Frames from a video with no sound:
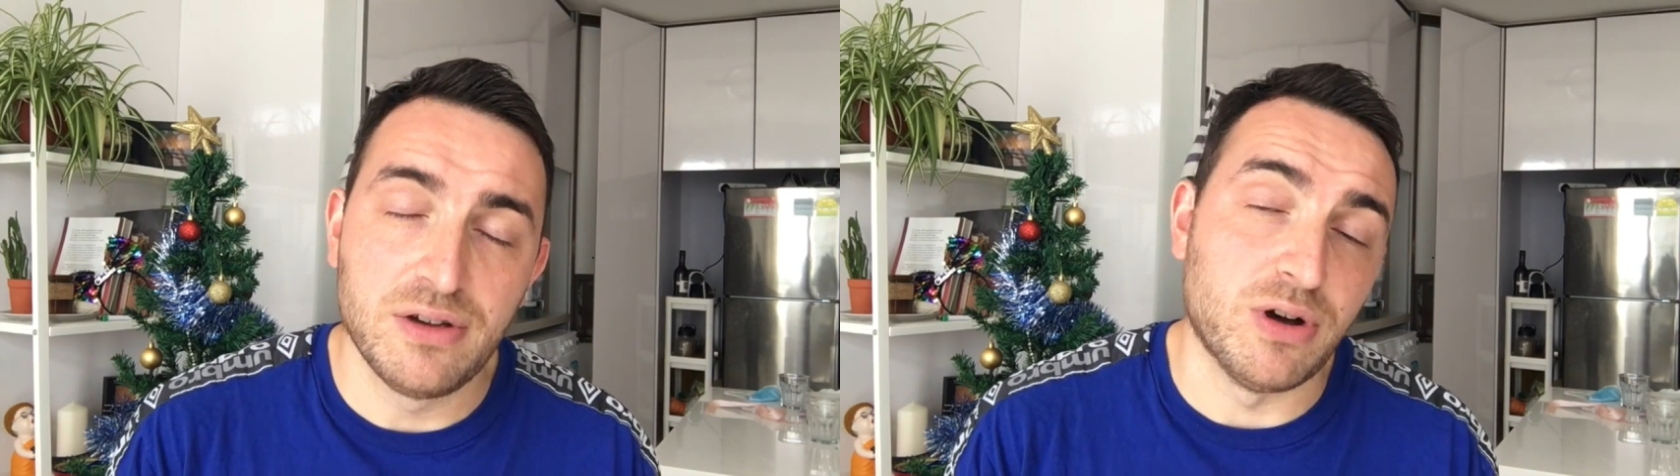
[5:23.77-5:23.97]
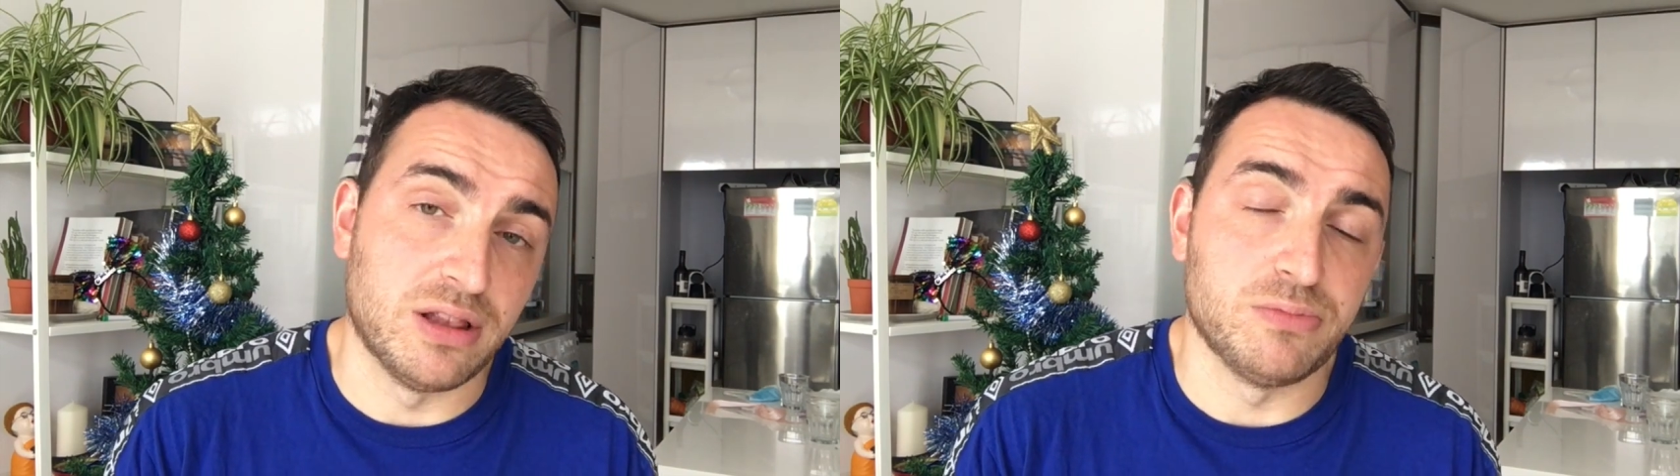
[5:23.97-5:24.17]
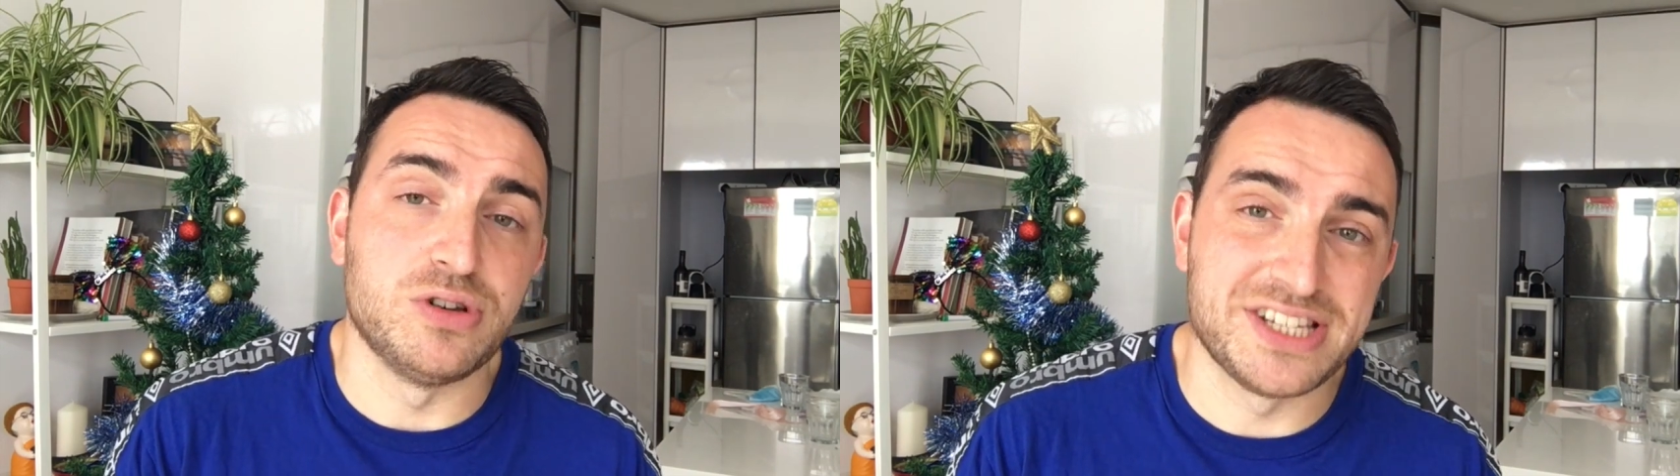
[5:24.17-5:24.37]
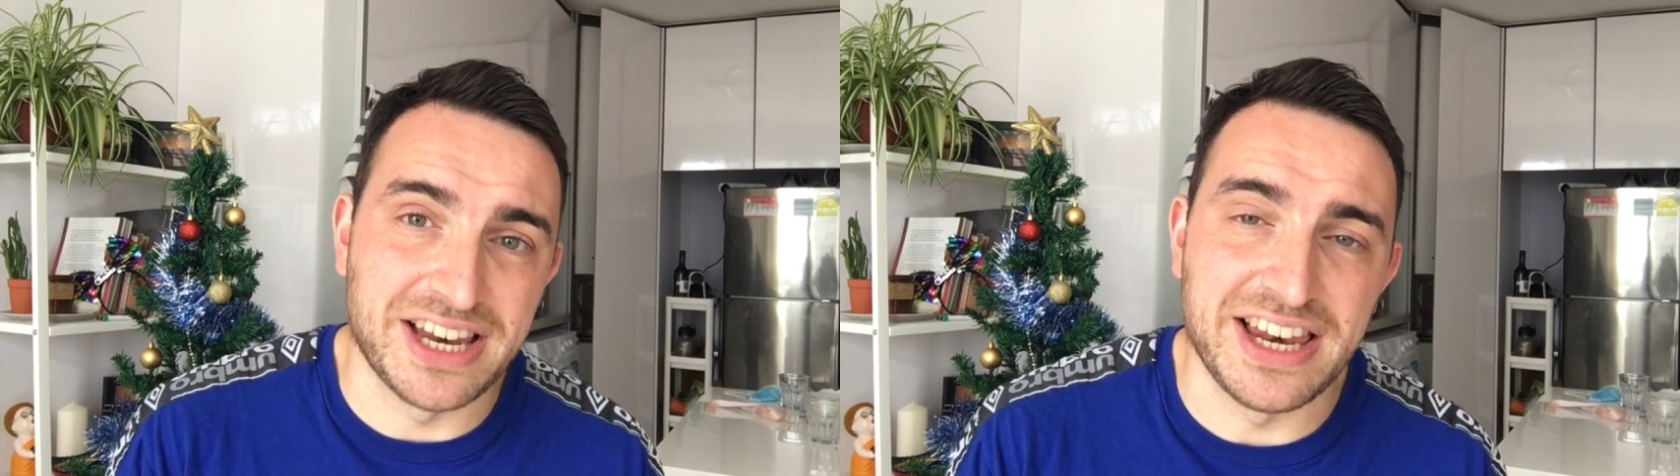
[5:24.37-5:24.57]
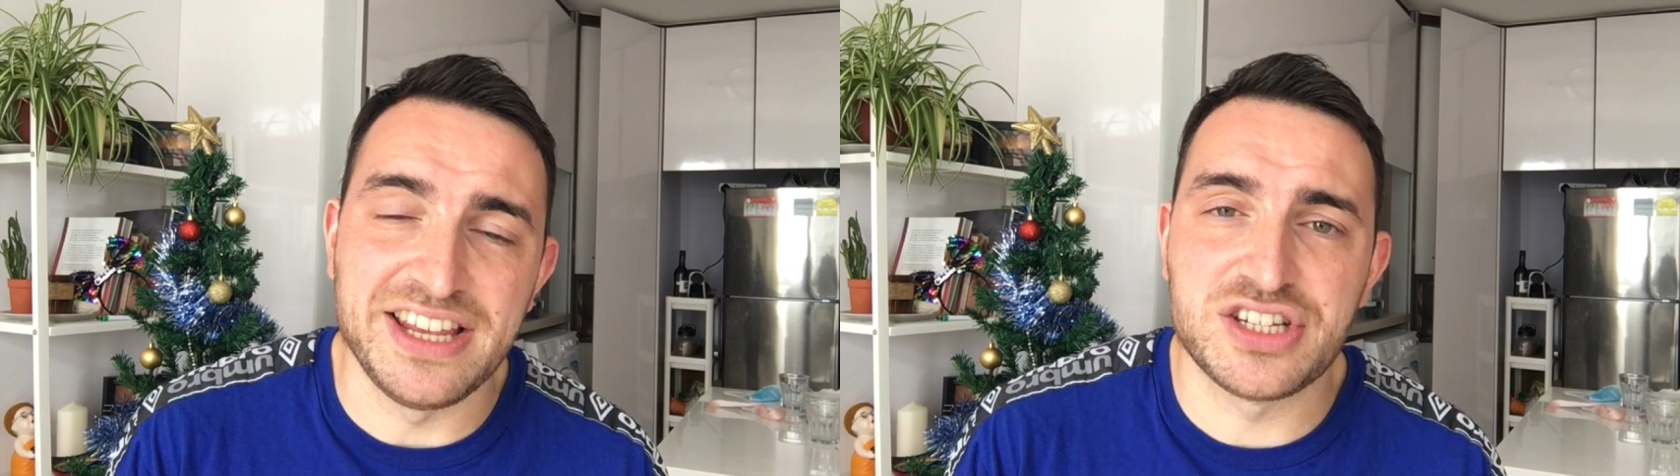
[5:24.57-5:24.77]
Well,
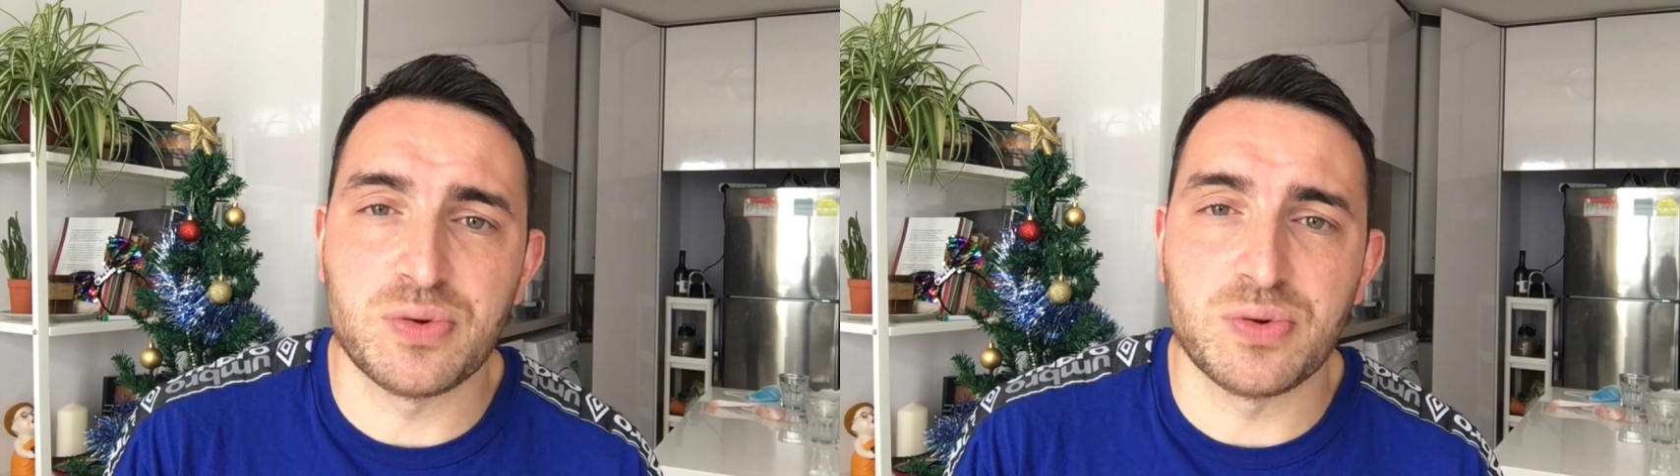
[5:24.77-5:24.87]
until at least